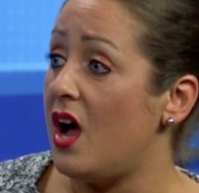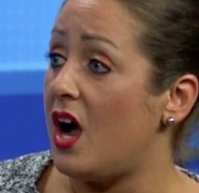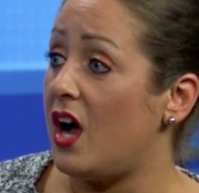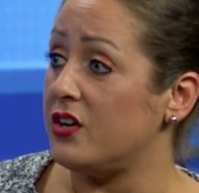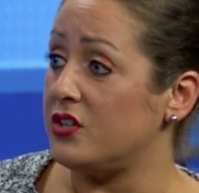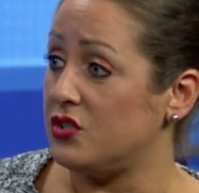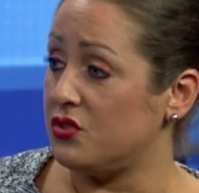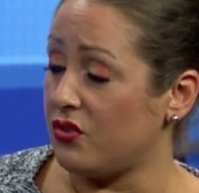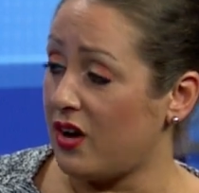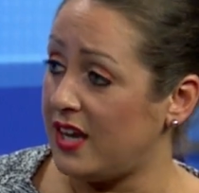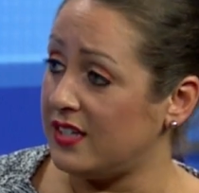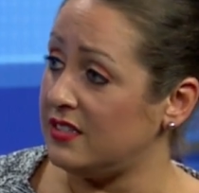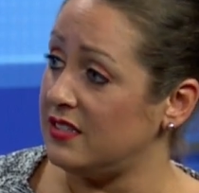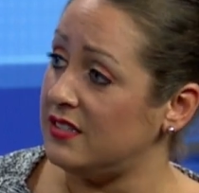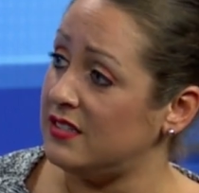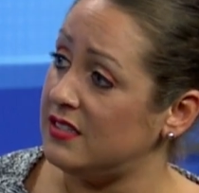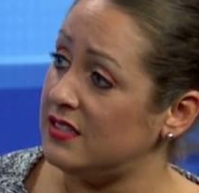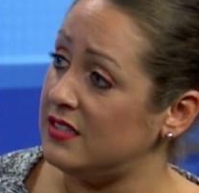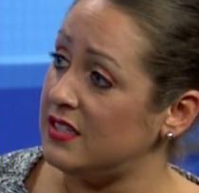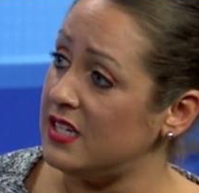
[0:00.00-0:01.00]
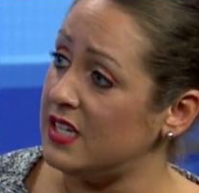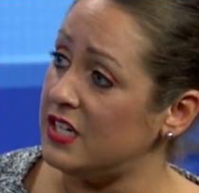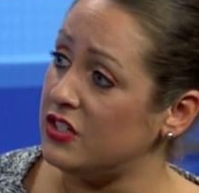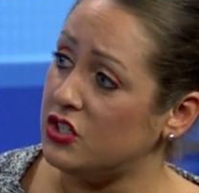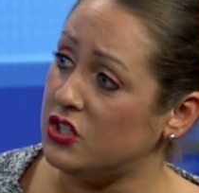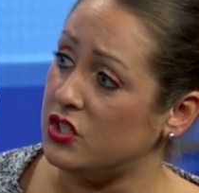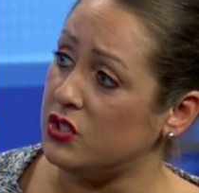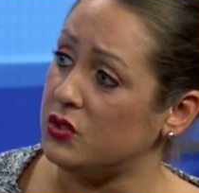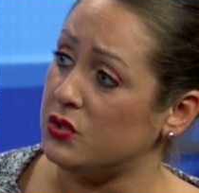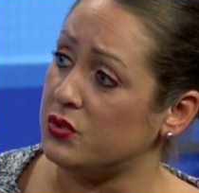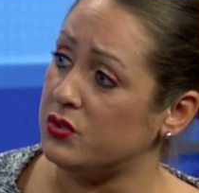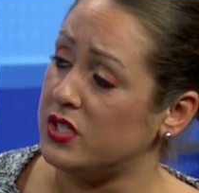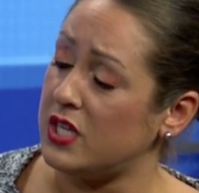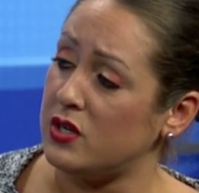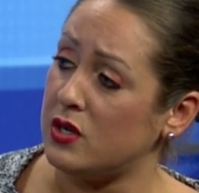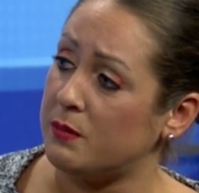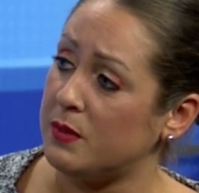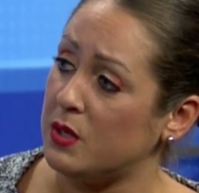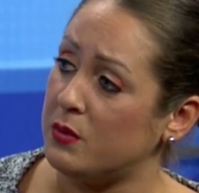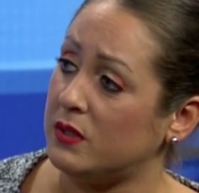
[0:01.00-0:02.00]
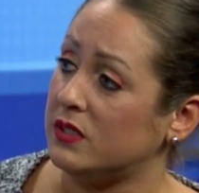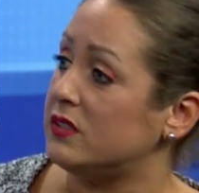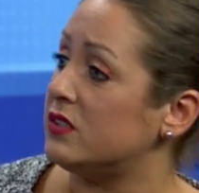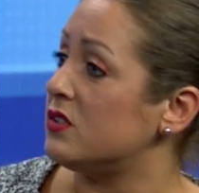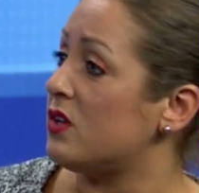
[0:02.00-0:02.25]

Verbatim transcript: address issues that nobody wants to